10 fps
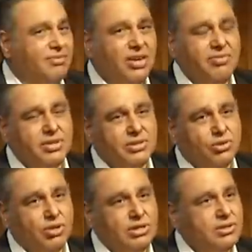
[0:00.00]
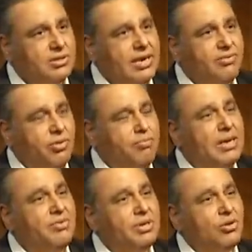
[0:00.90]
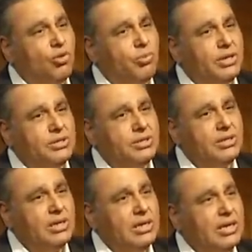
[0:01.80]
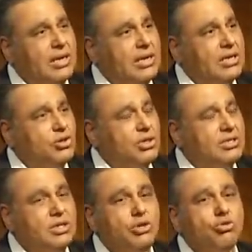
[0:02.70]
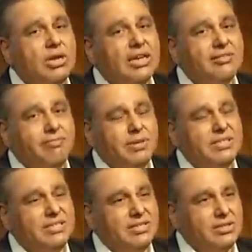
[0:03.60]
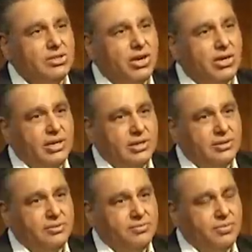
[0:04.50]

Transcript: than 5 years old. It stands for Benefit Corporation. So there's a new class of businesses starting,